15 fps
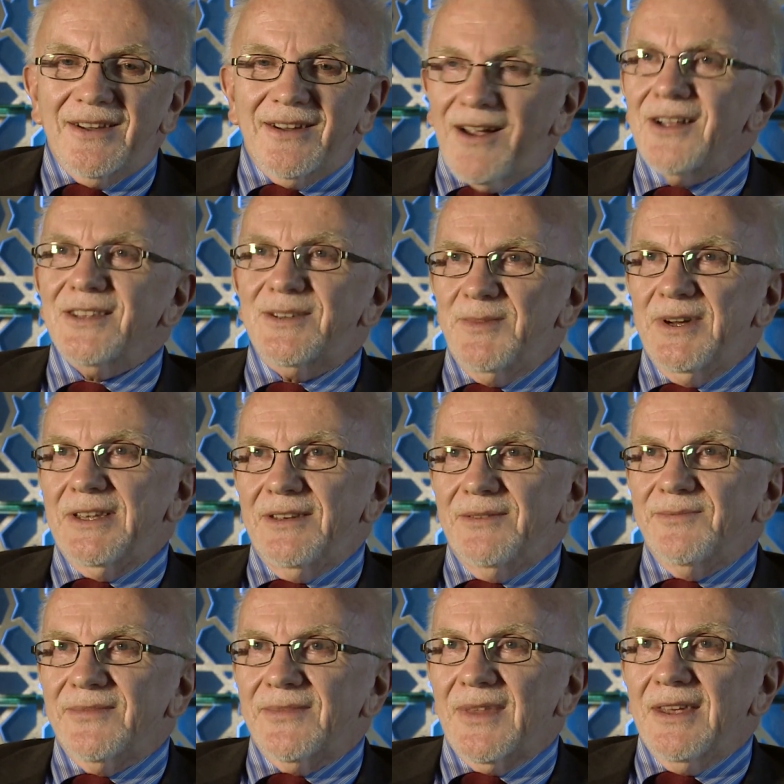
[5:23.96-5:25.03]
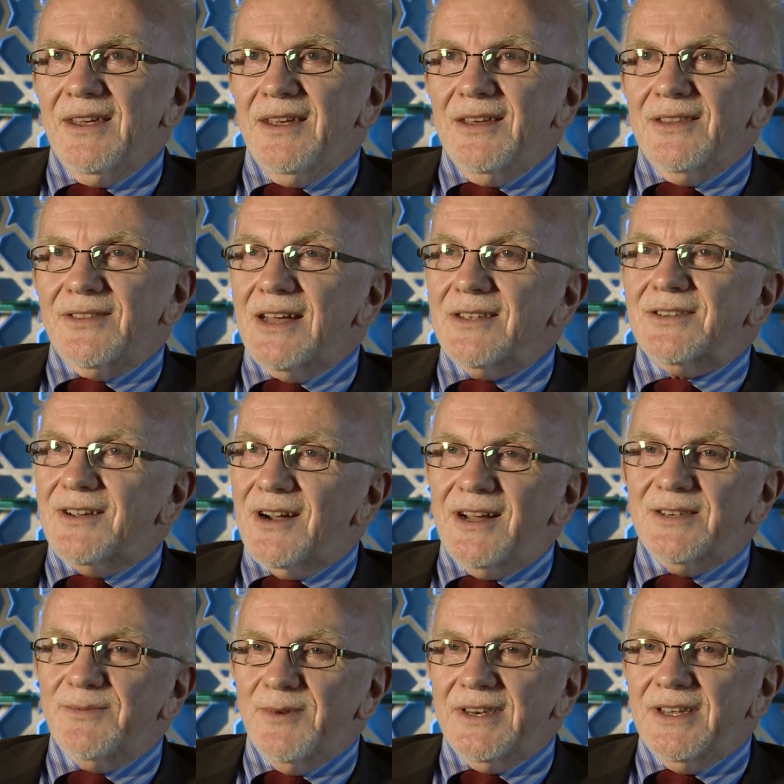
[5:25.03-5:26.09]
God's money. That's
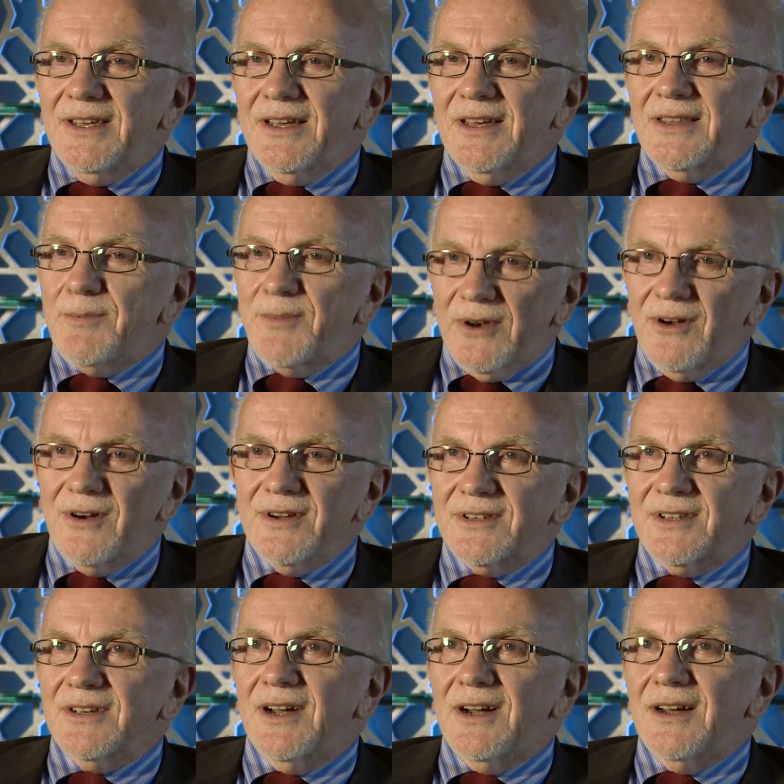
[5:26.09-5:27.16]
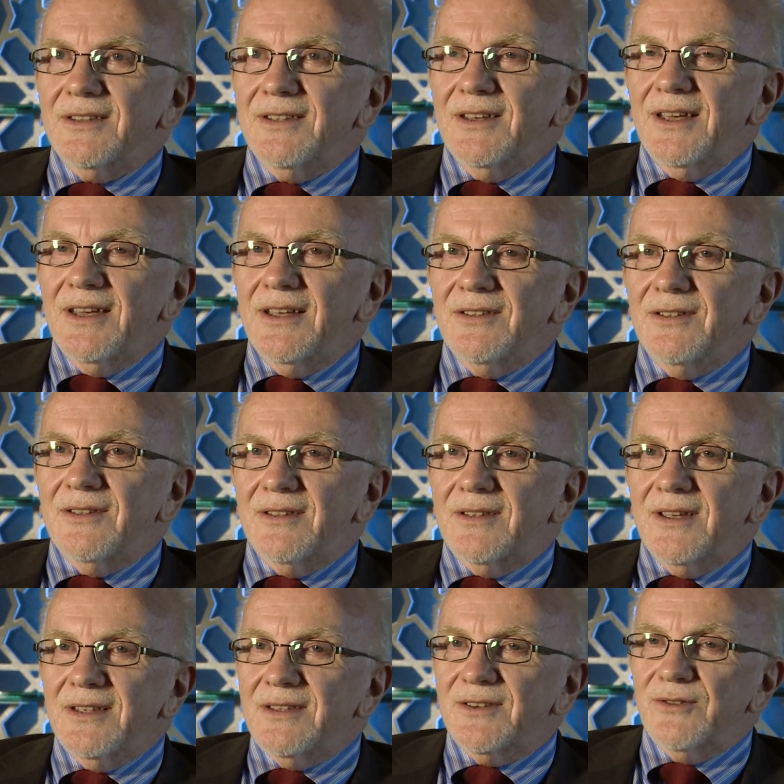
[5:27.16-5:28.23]
God's money, and that belongs to God,
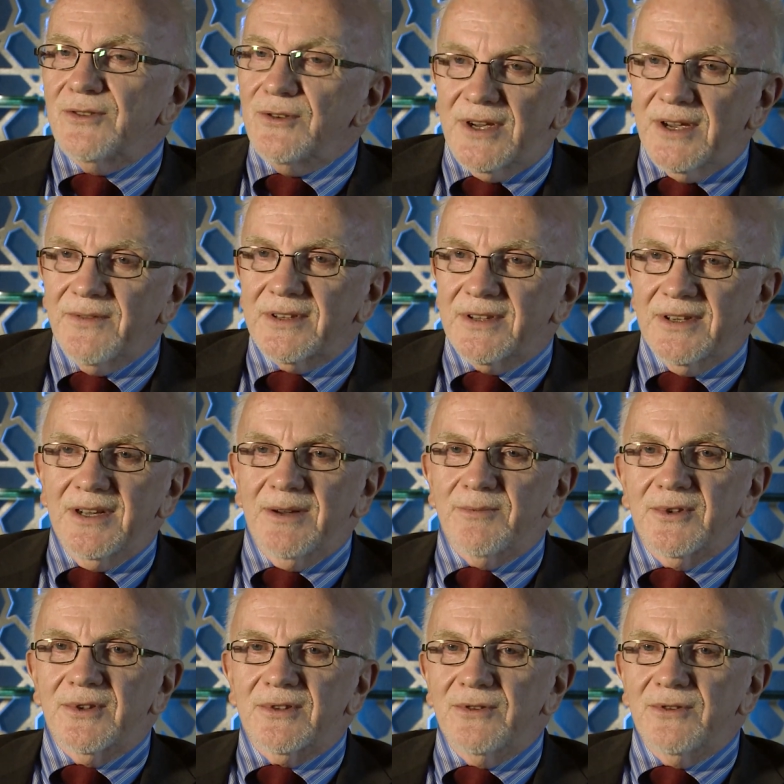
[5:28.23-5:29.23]
and so you give it to him.